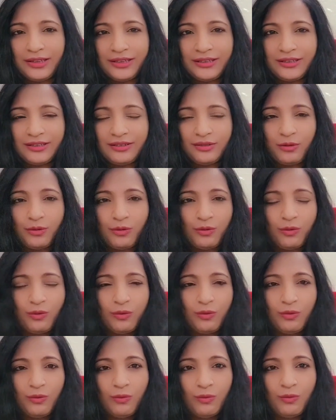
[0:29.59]
that
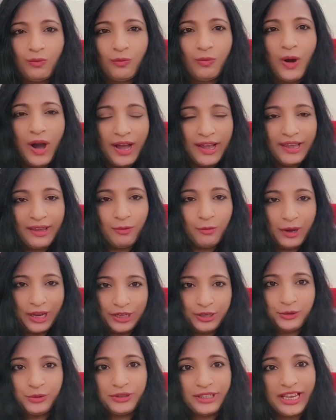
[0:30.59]

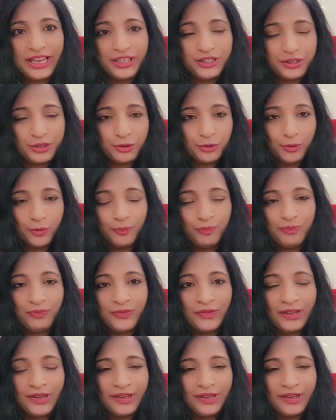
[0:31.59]
why do you think so?